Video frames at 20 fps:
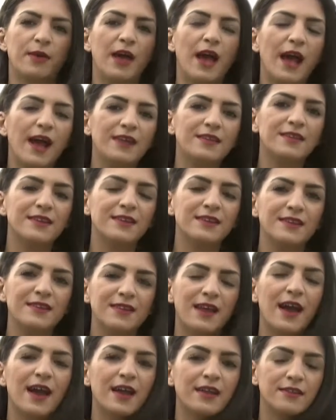But as it
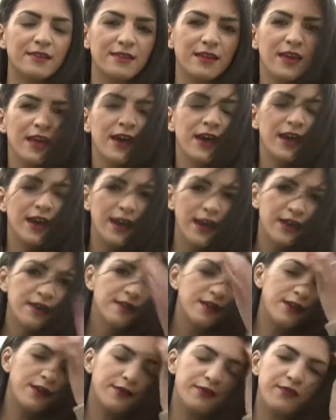stands, it
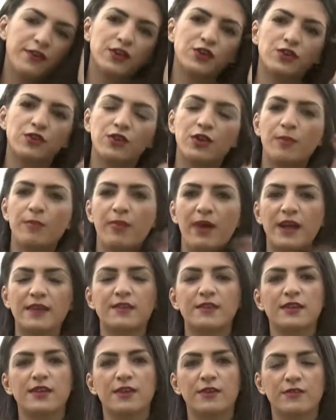is an official
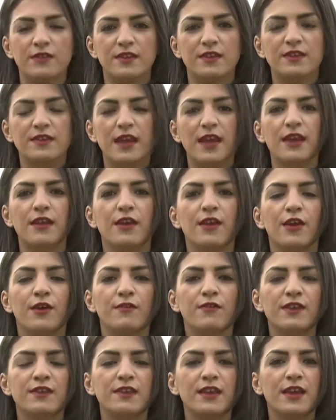capacity of a state
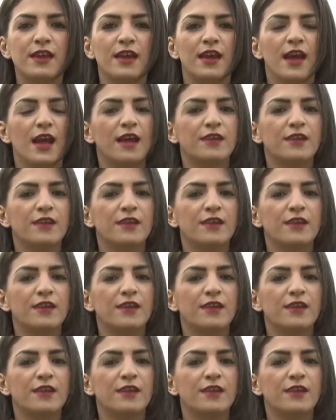visit,